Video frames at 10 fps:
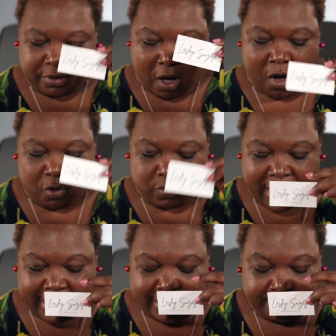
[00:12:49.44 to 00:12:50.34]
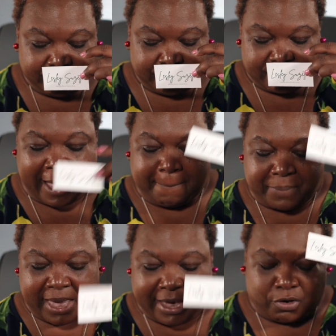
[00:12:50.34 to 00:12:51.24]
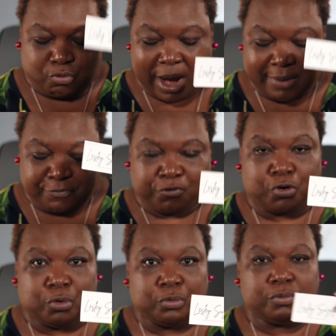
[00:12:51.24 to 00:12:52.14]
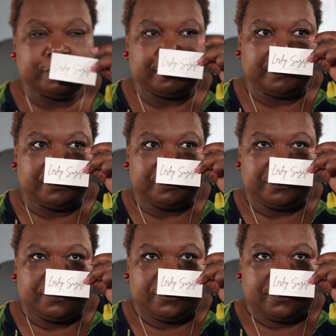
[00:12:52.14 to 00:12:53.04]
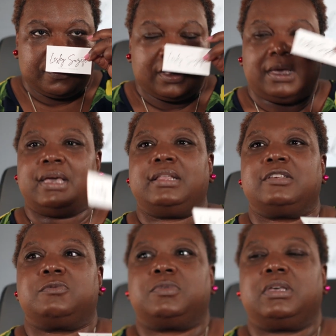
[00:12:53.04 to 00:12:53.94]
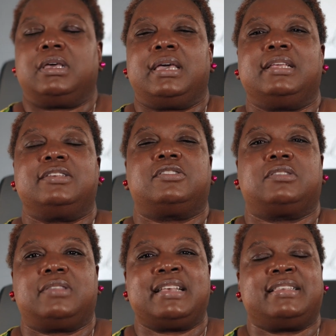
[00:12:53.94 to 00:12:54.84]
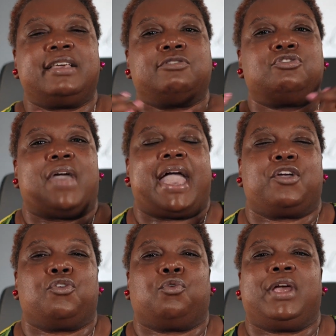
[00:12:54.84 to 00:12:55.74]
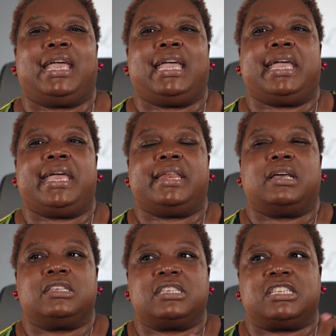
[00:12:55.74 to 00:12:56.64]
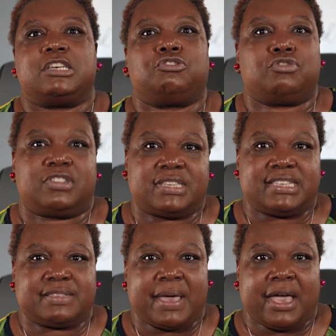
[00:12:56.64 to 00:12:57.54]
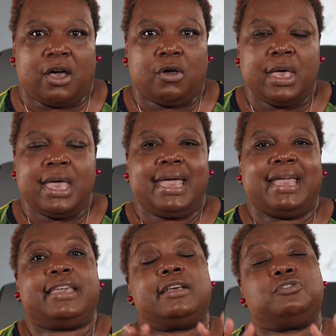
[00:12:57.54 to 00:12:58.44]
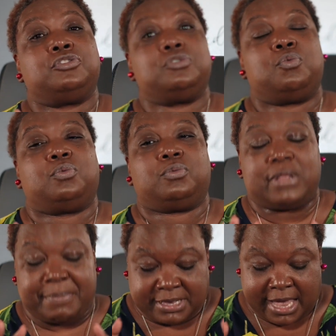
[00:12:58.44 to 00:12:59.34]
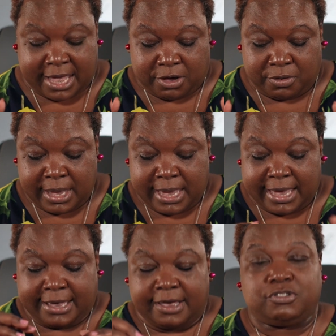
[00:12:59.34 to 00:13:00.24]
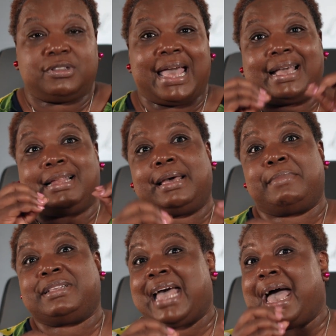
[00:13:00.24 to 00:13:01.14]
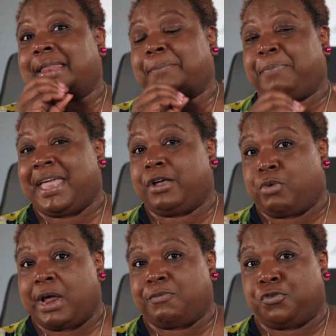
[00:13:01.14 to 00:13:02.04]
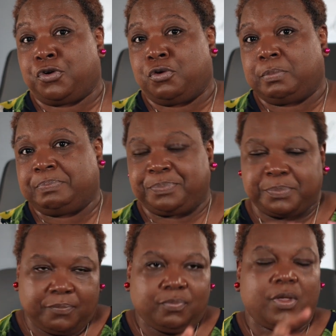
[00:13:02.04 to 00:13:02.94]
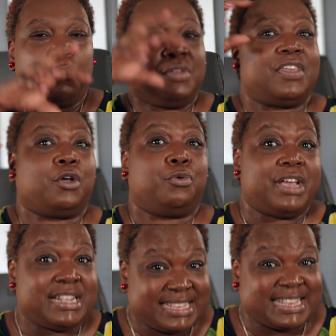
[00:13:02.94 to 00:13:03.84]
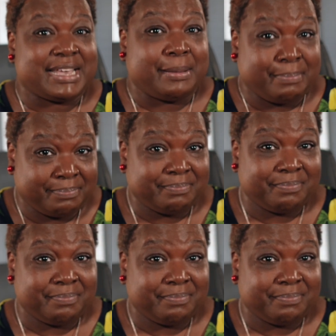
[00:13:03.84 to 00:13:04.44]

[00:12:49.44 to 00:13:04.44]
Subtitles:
already, that pink grapefruit. It gives you that green citrusy smell. It gives you, let me tell you, it gives you that clementine and pink grapefruit with the green stem,